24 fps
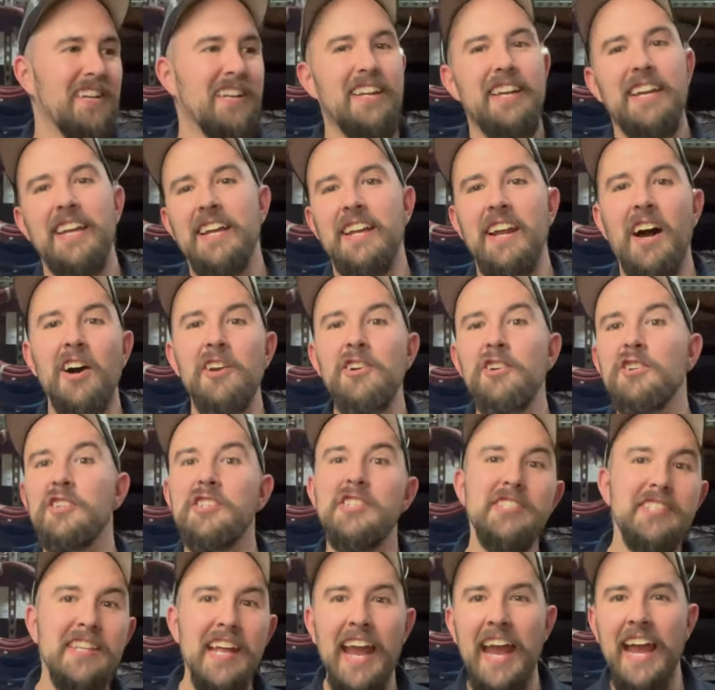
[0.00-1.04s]
can
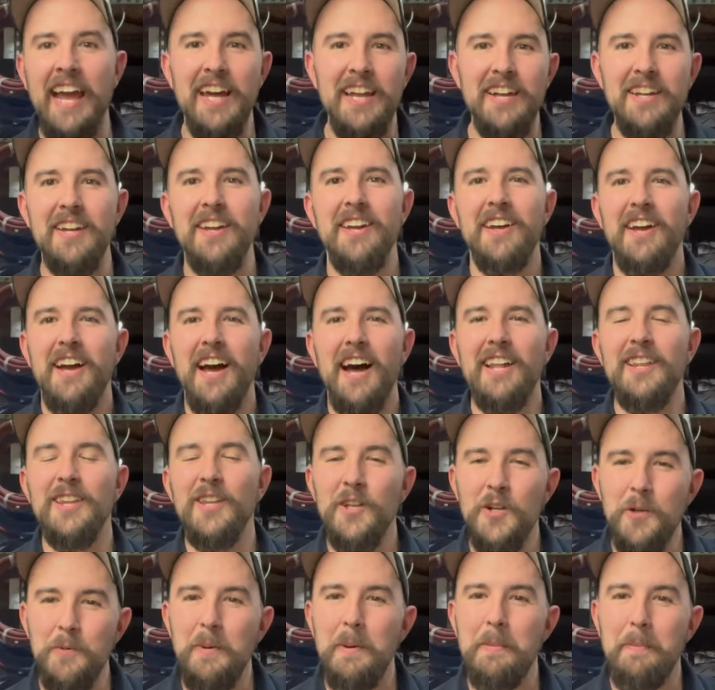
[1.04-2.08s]
understand a
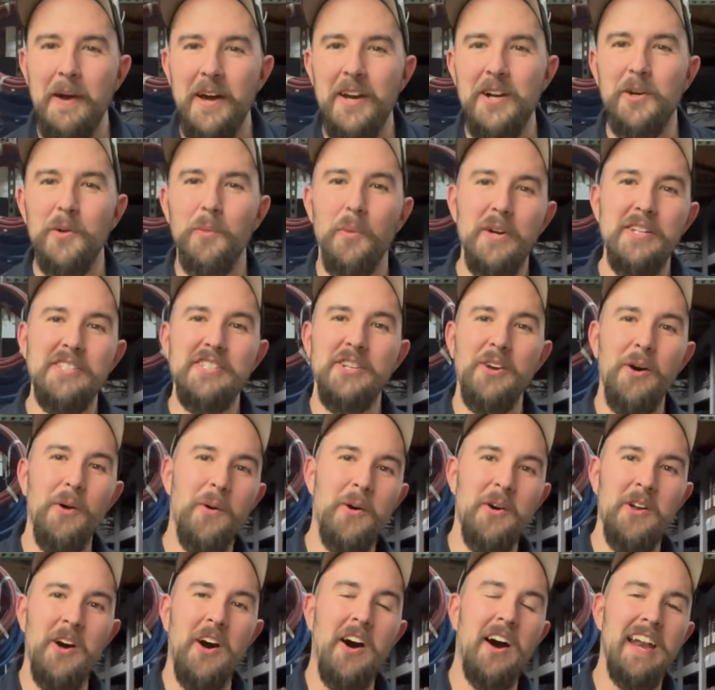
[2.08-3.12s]
little bit better what's
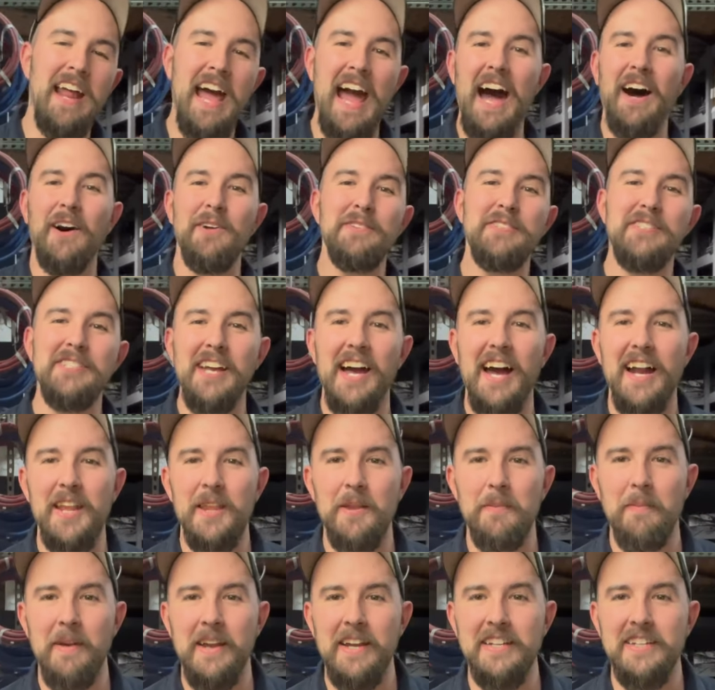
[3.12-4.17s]
going on outside of
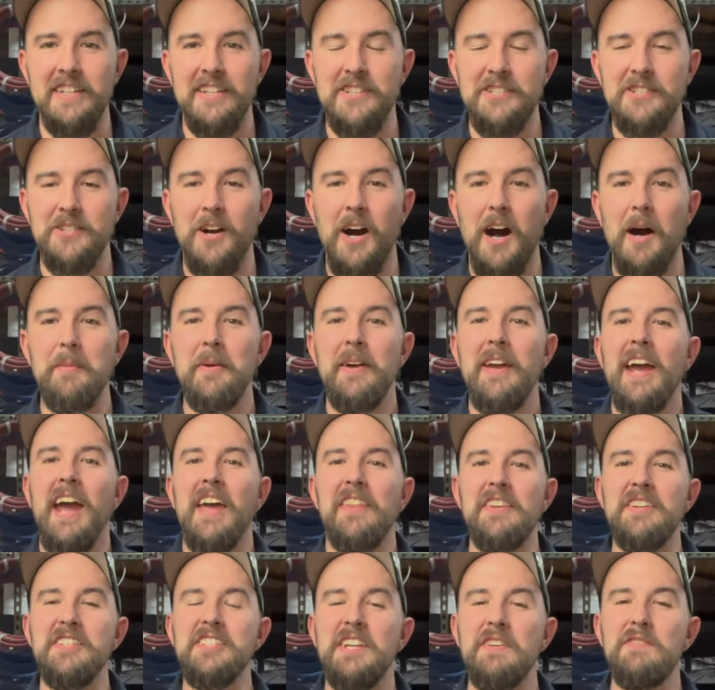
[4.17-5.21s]
the maintenance shop. And
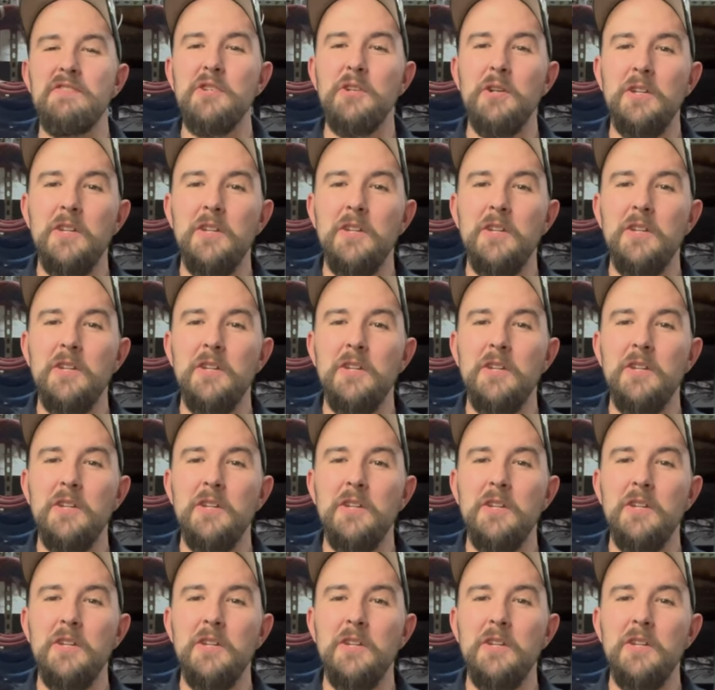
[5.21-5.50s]
this gives you a